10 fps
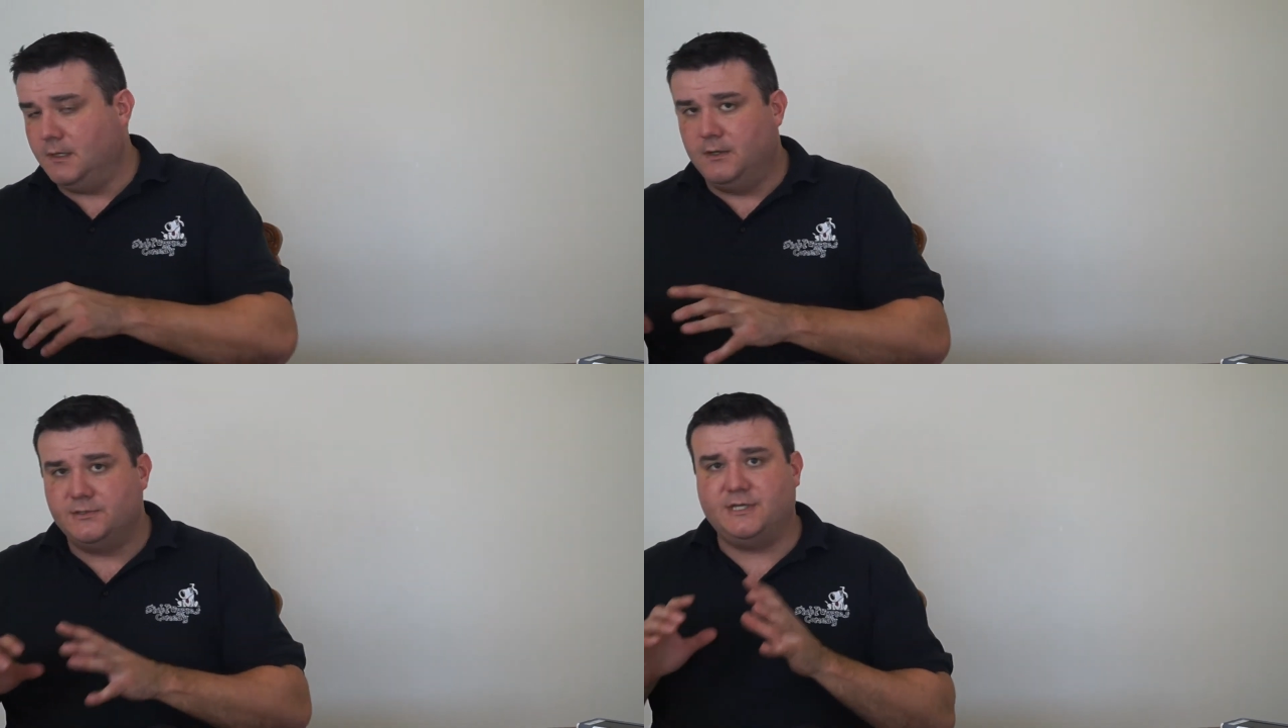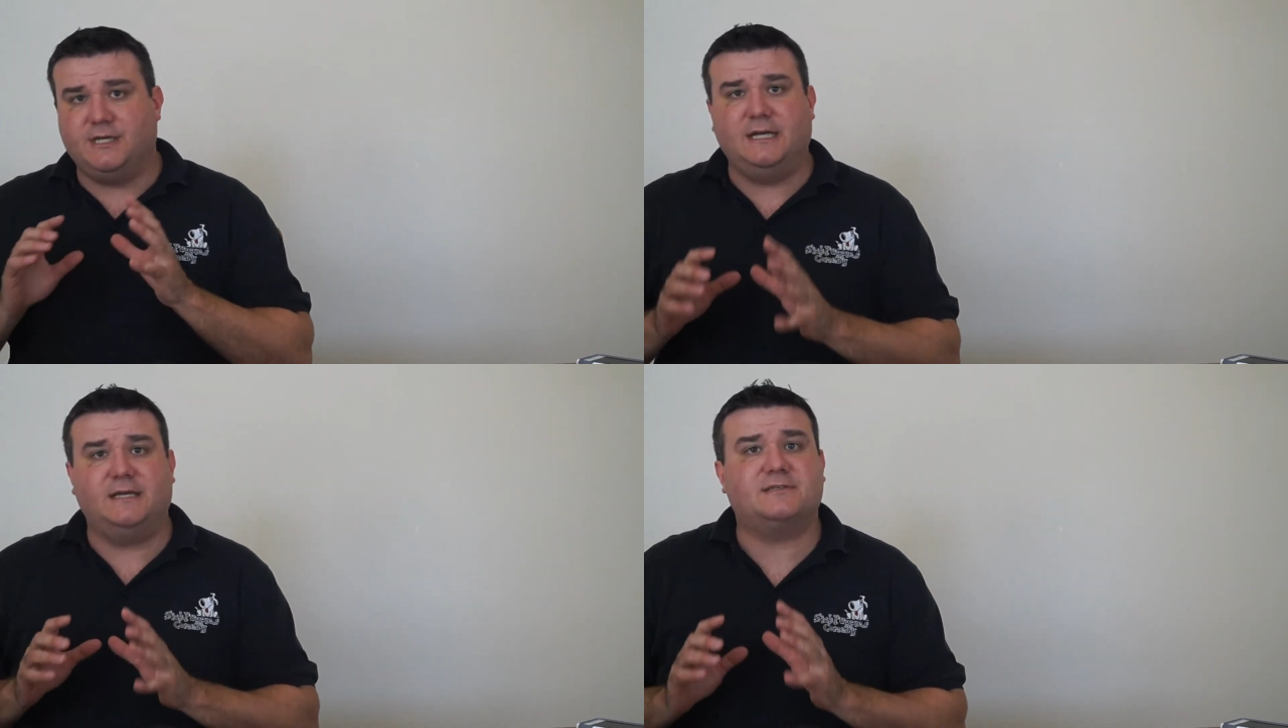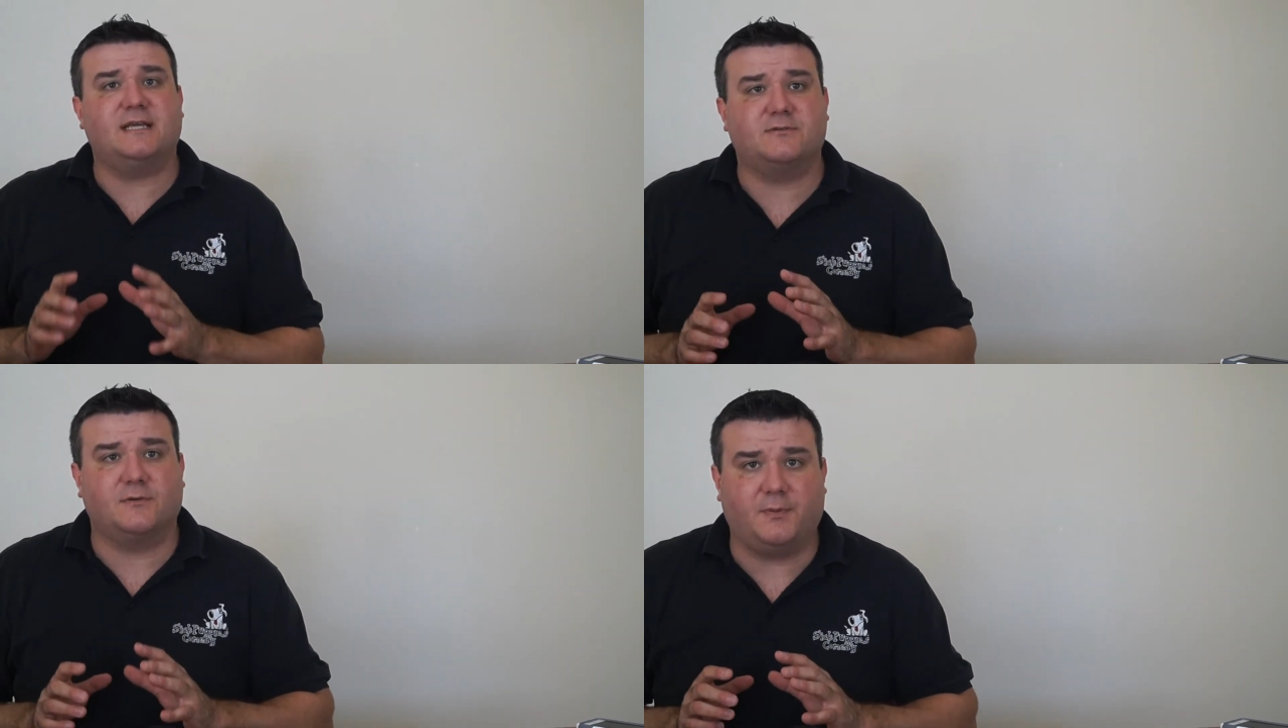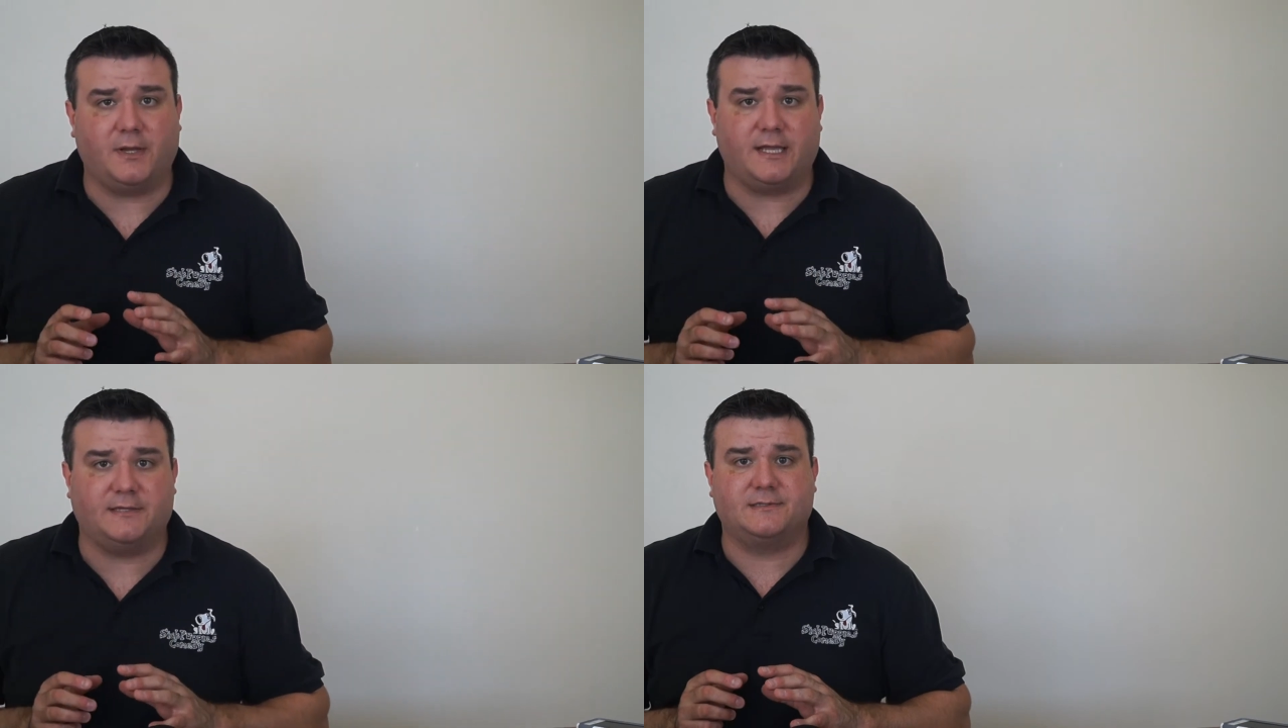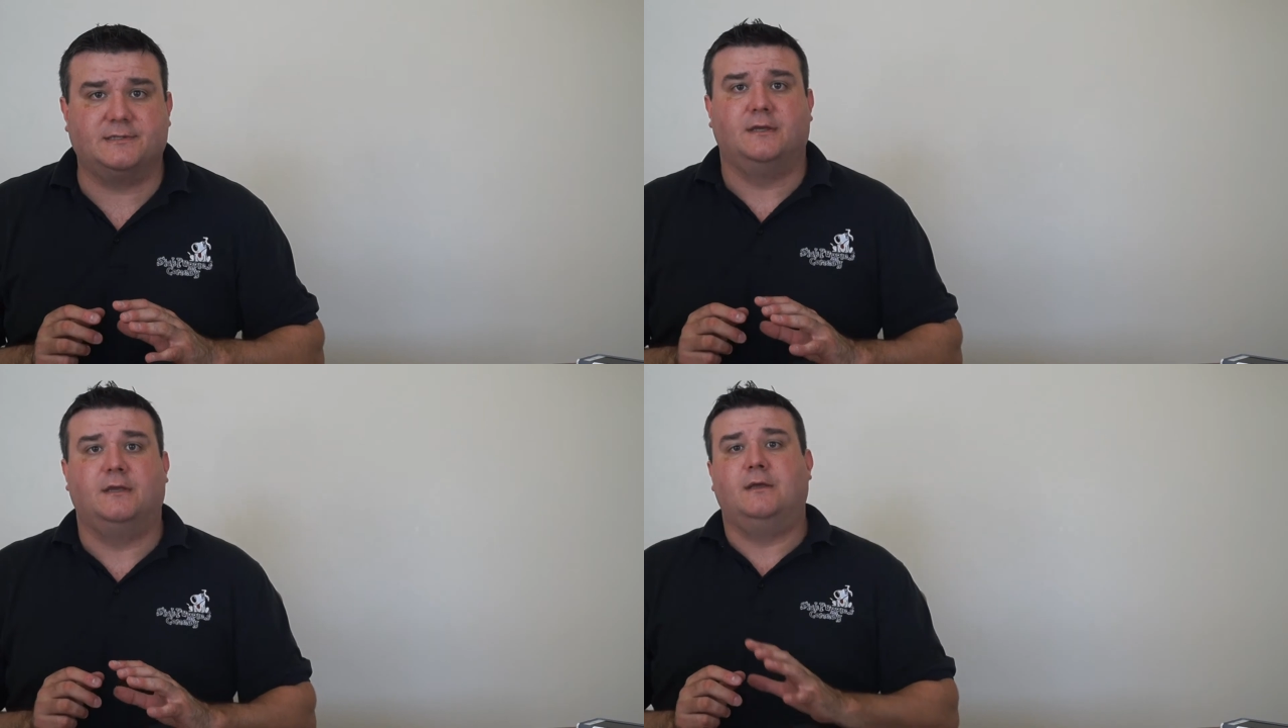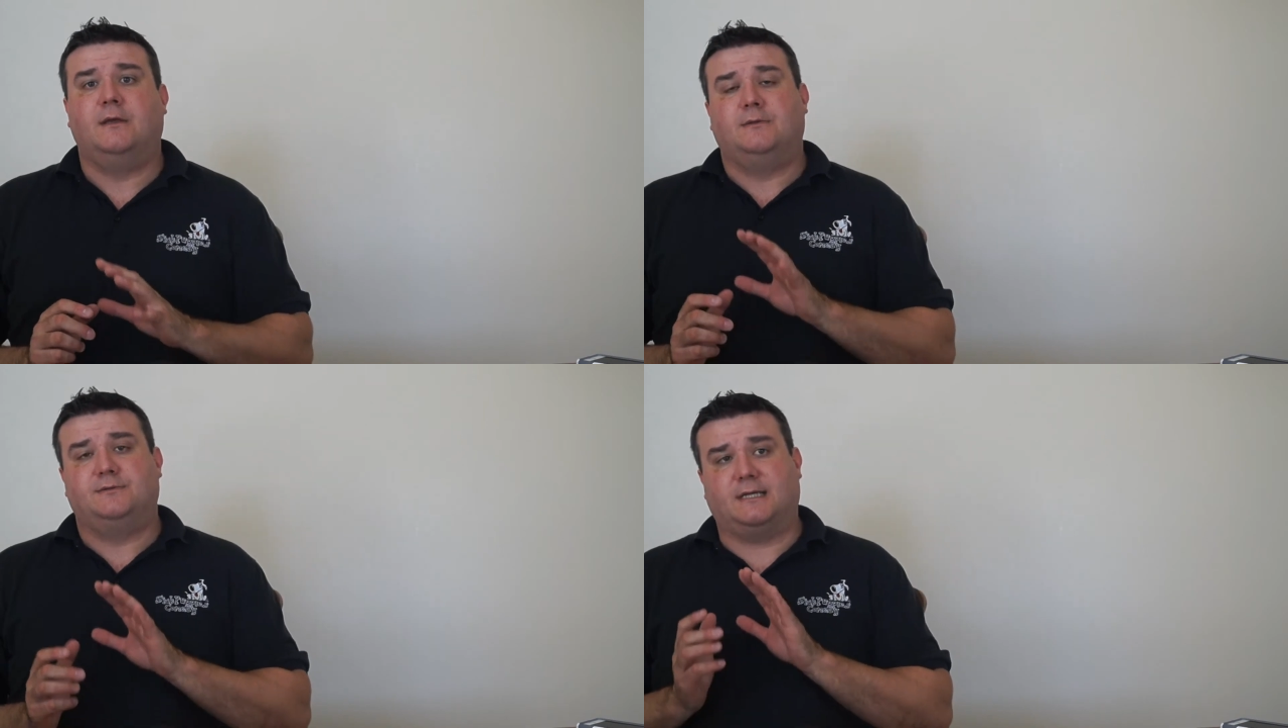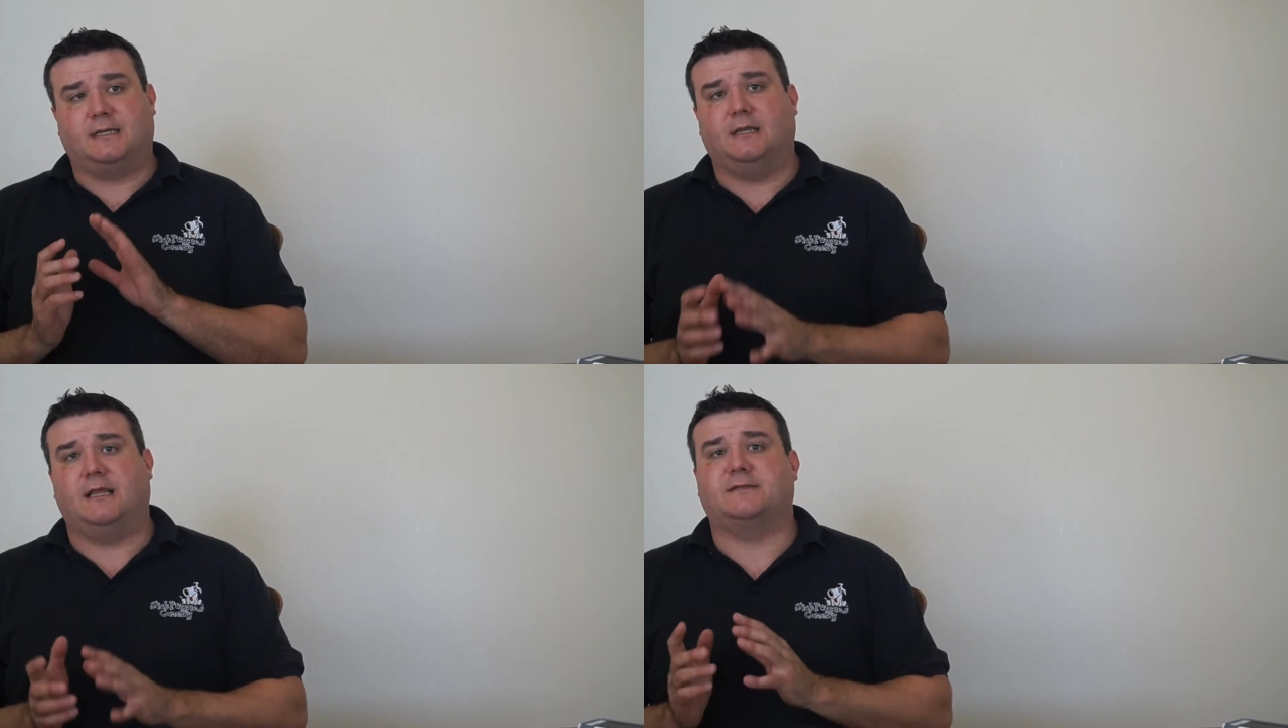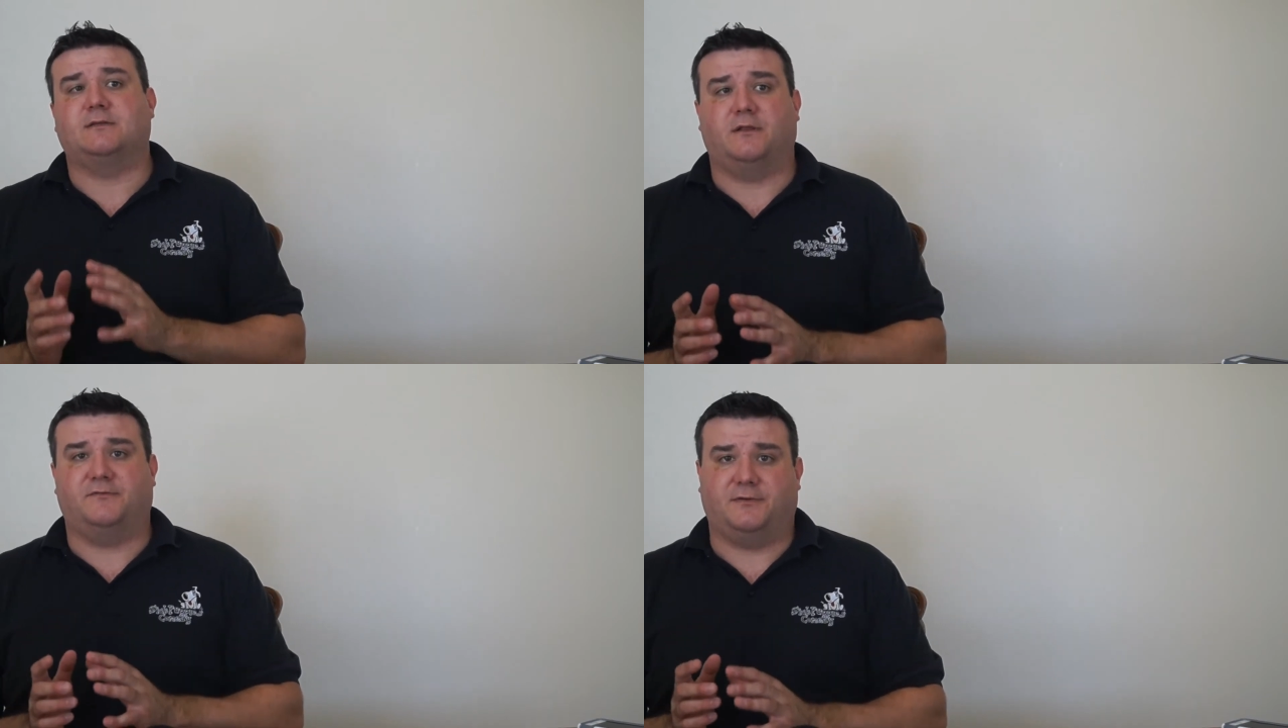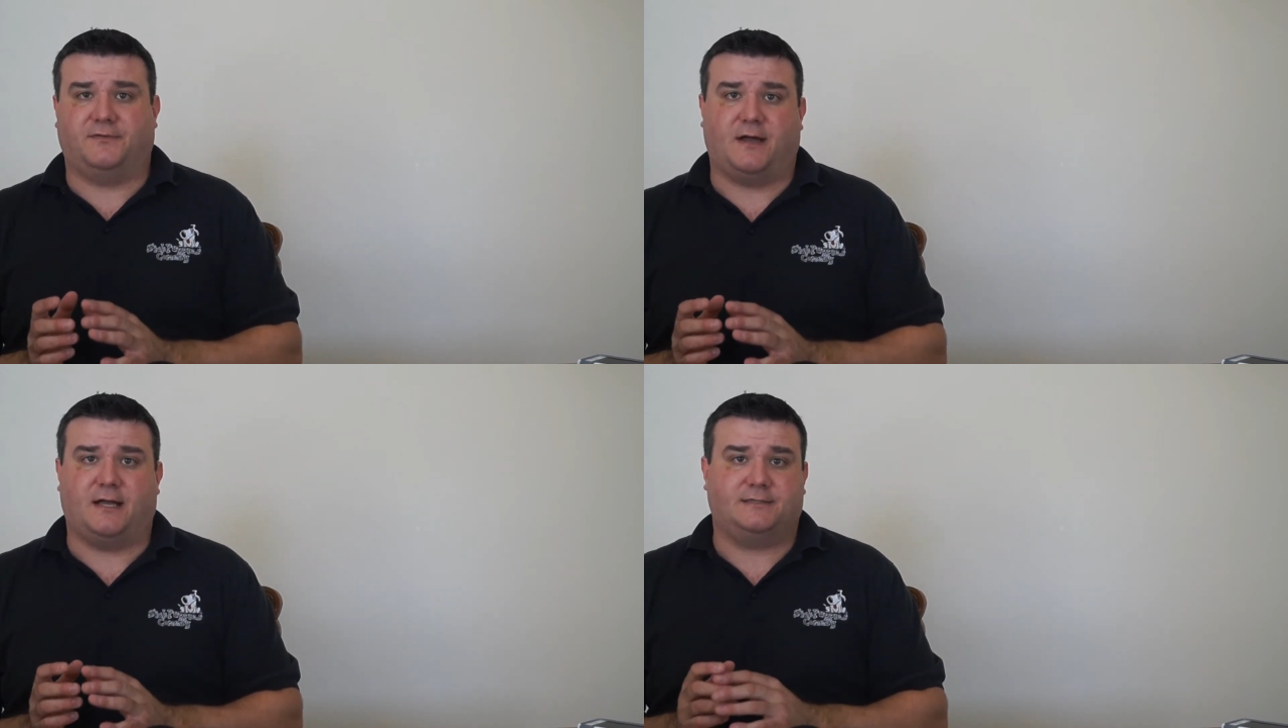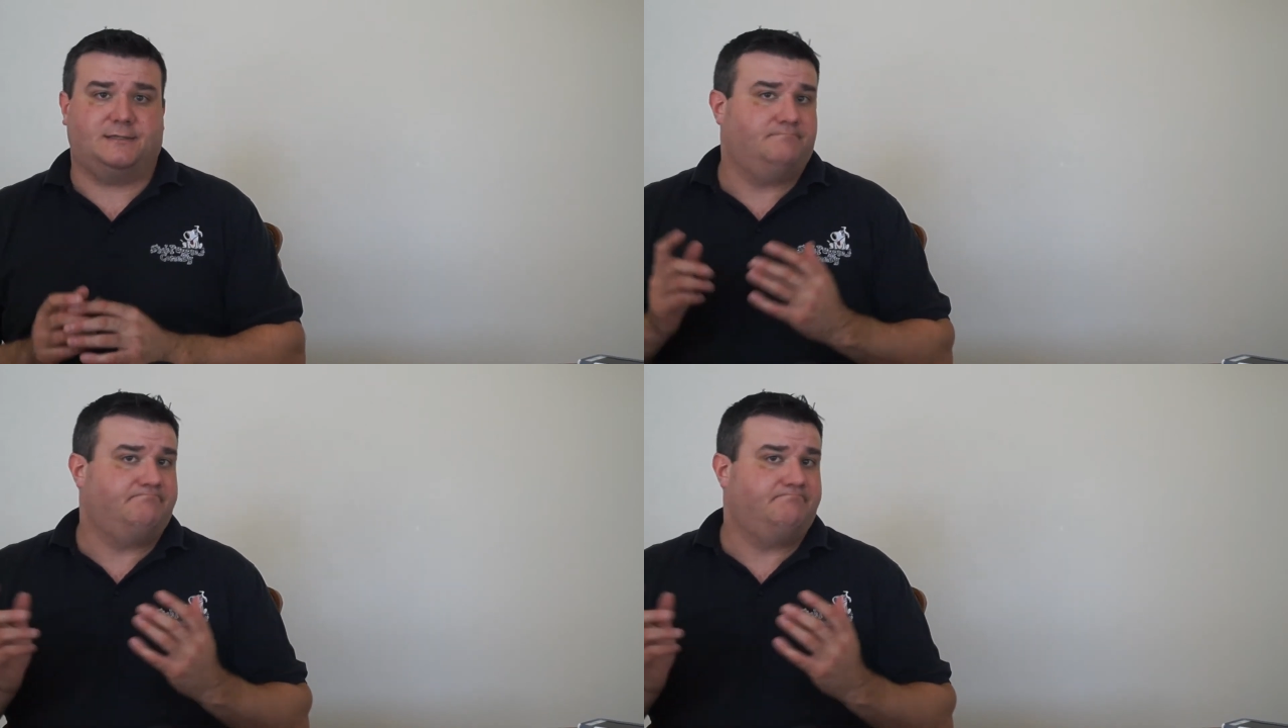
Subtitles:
So you need a central place to collect all of your thoughts.